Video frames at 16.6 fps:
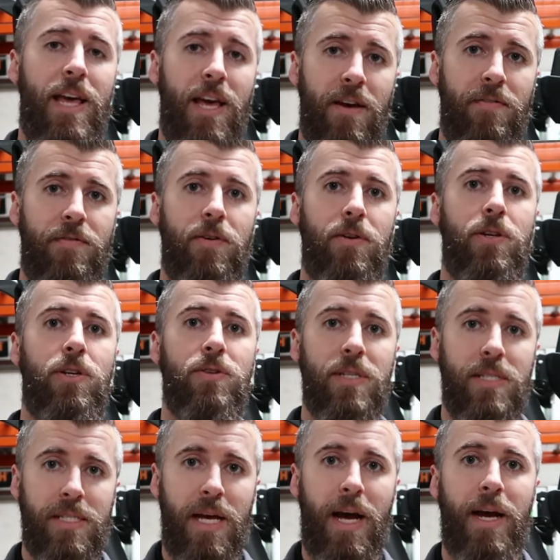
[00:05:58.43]
if you
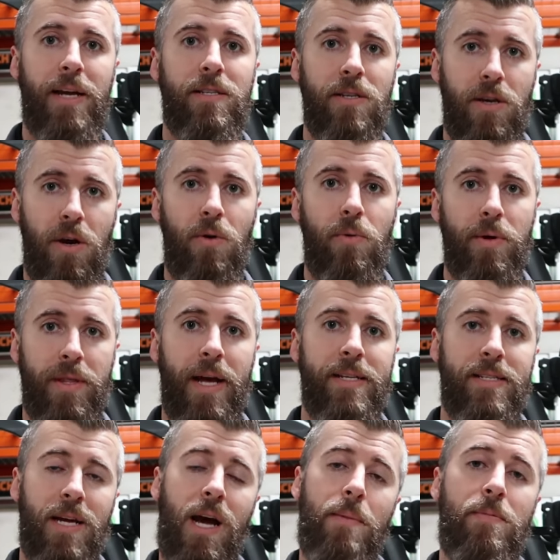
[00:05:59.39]
decide to go with
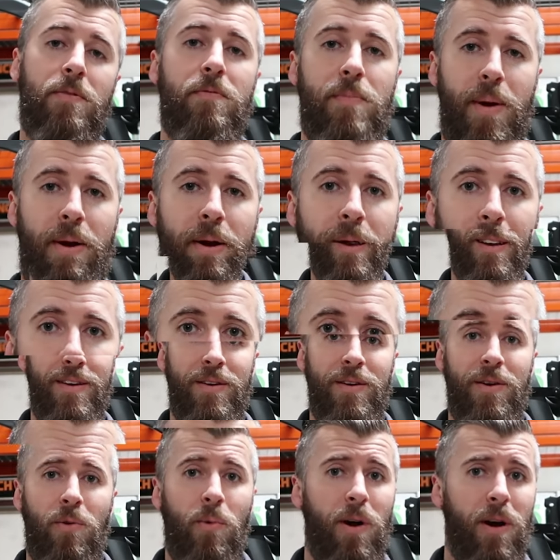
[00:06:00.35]
that type of bearing.
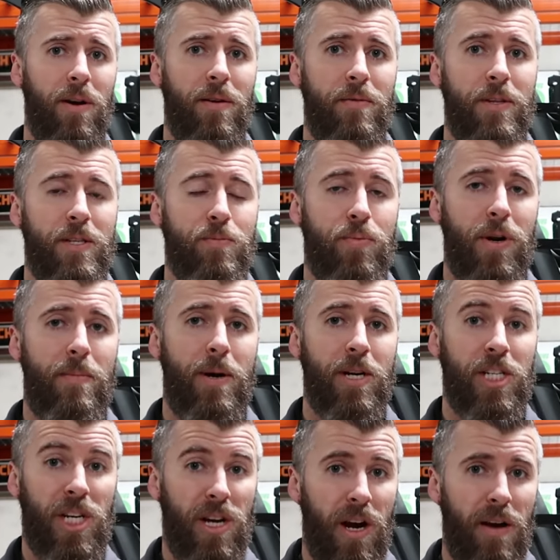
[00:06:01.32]
Well, this pretty
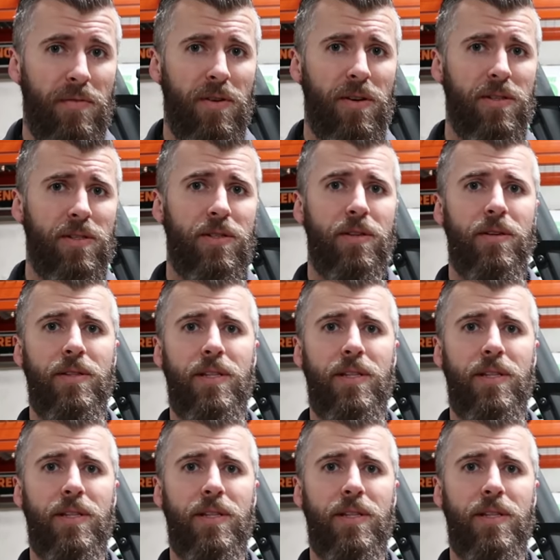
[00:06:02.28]
much covers